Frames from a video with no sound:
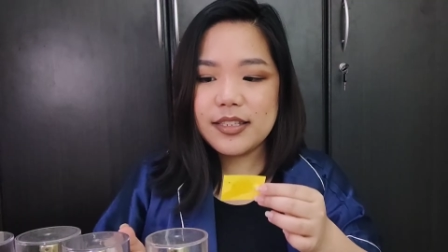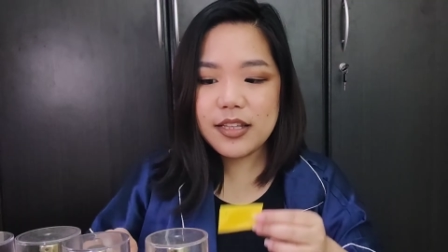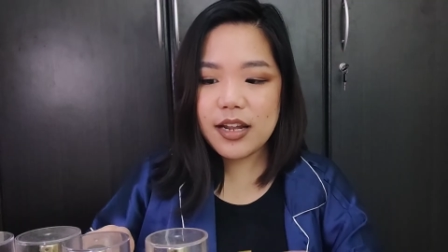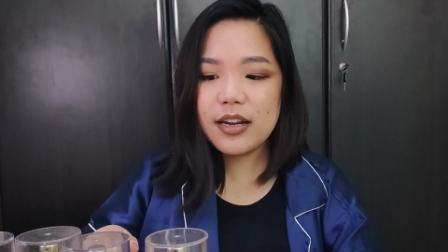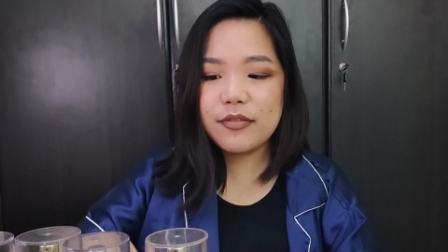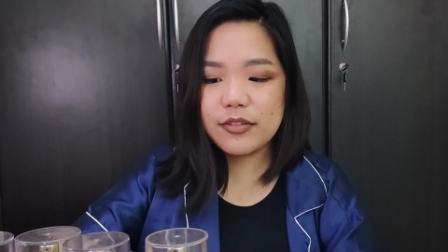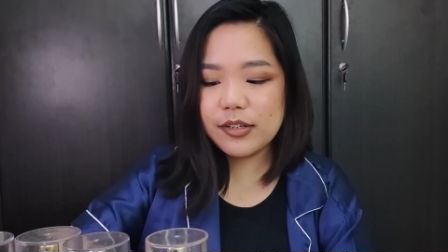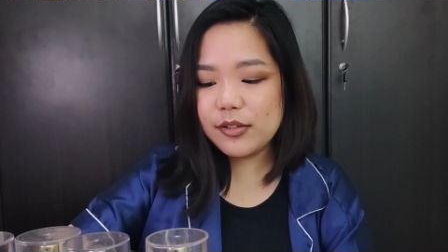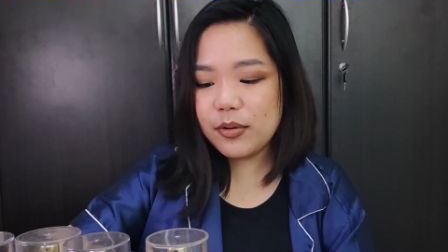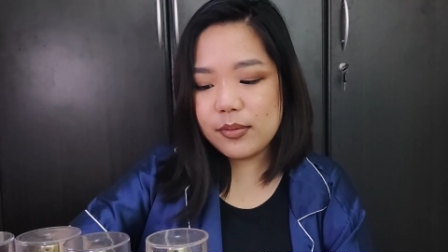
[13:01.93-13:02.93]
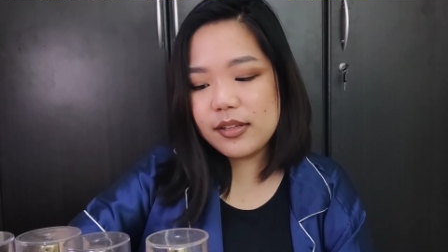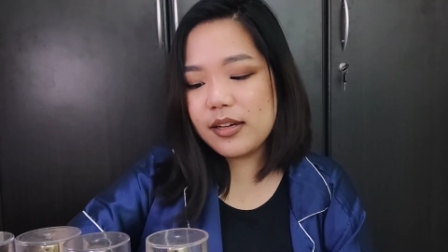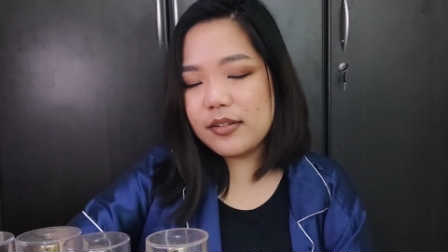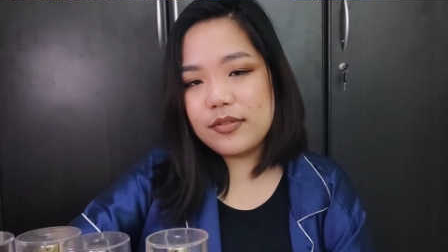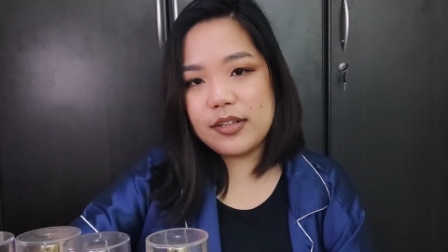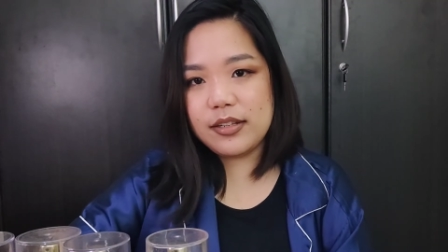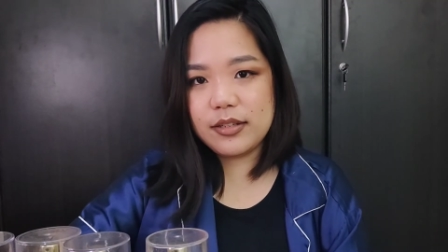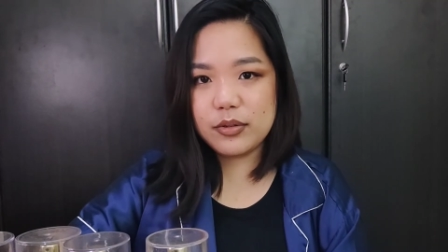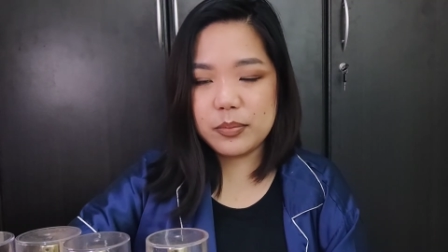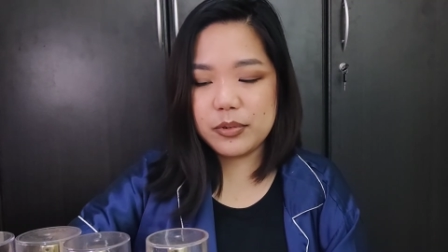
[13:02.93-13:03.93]
It's not enough that you only like
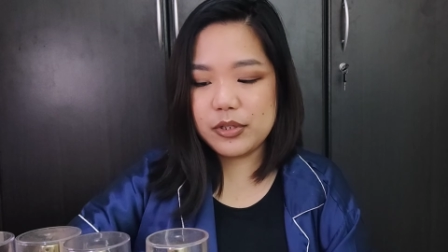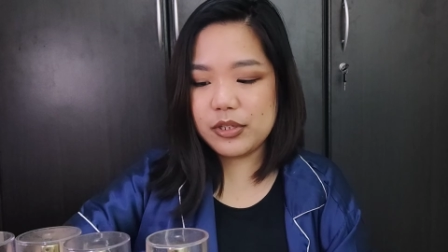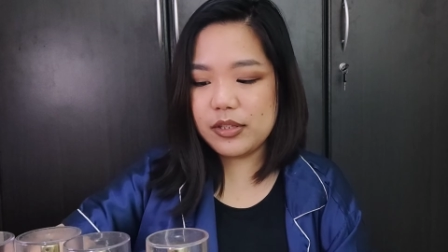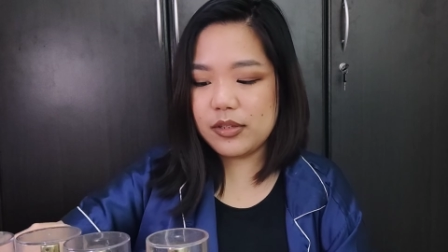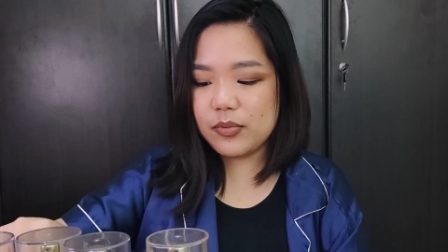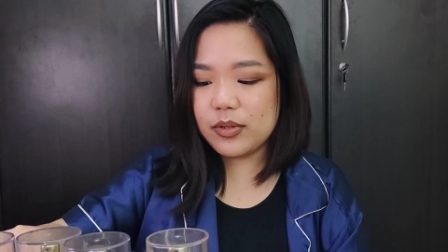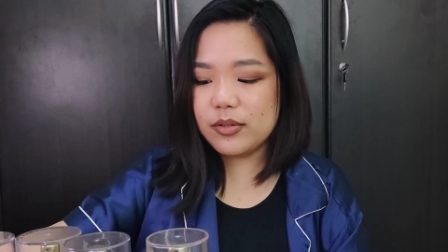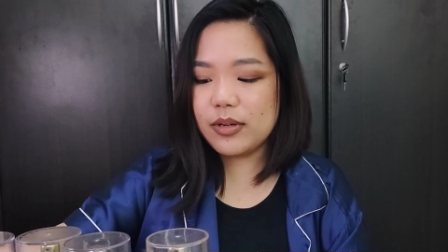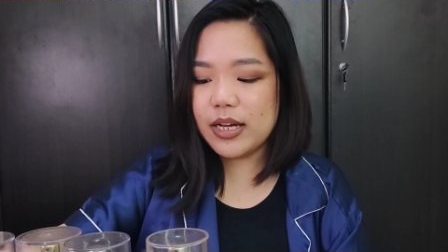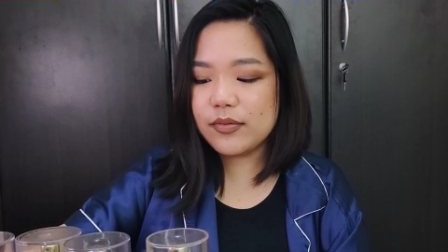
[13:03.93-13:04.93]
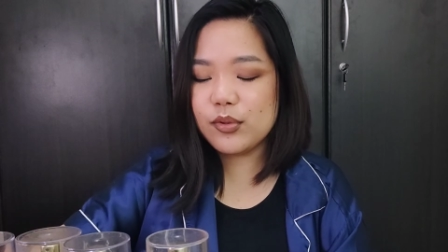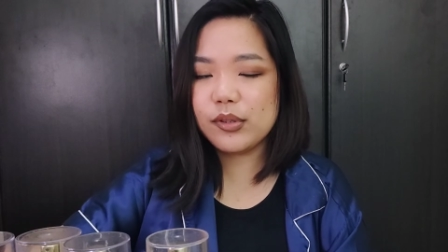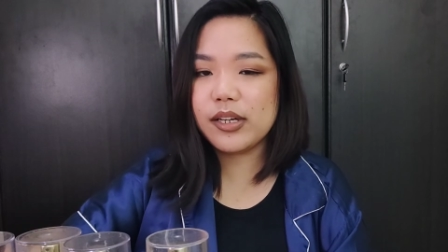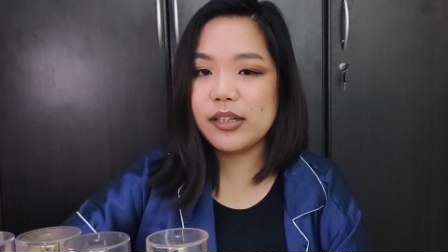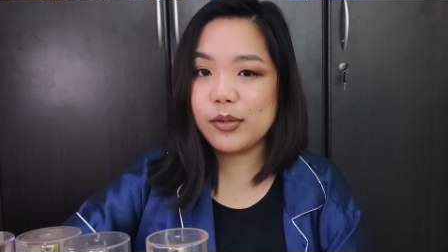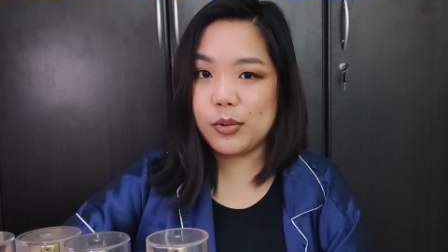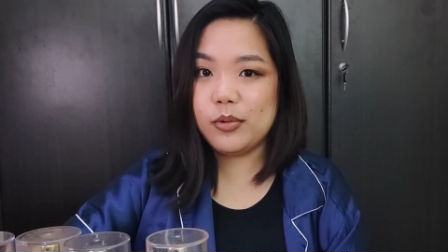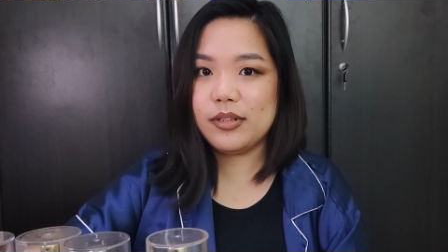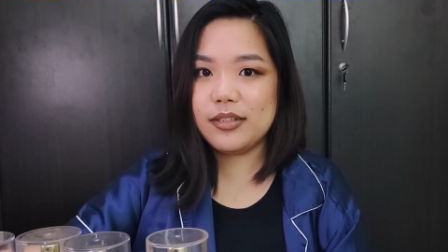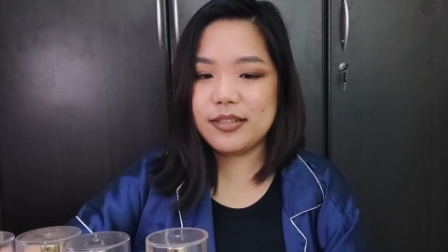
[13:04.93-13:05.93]
vanilla to appreciate this one. You have to like
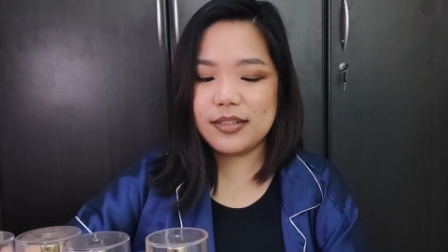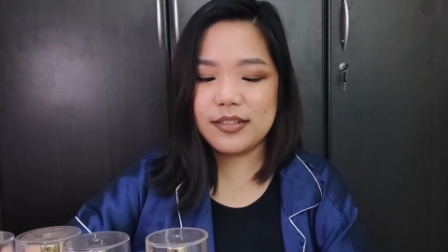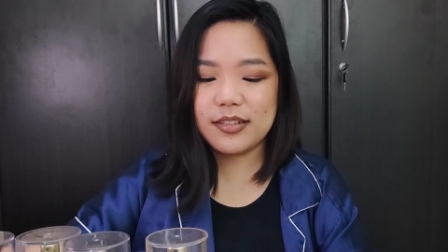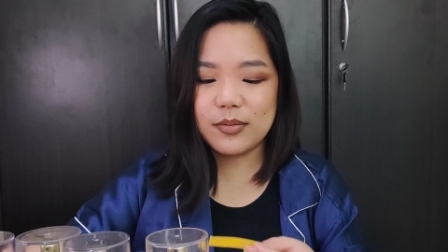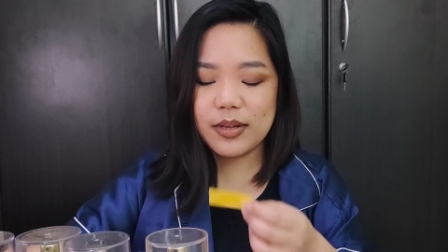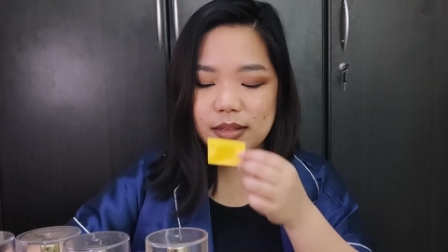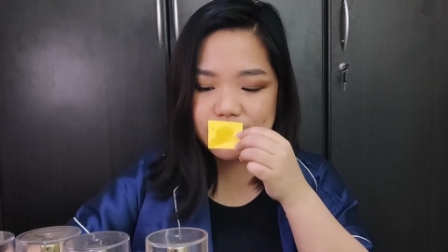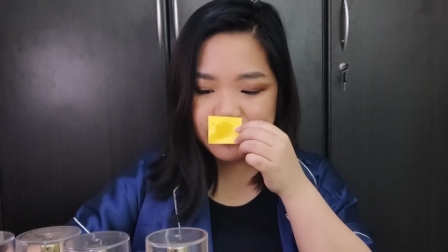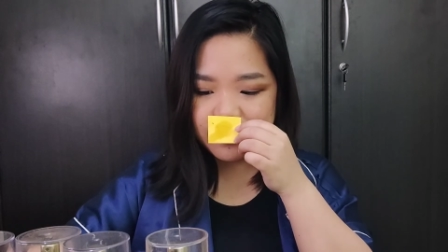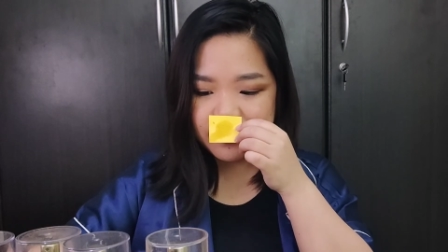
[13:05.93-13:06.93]
coconut scents as well.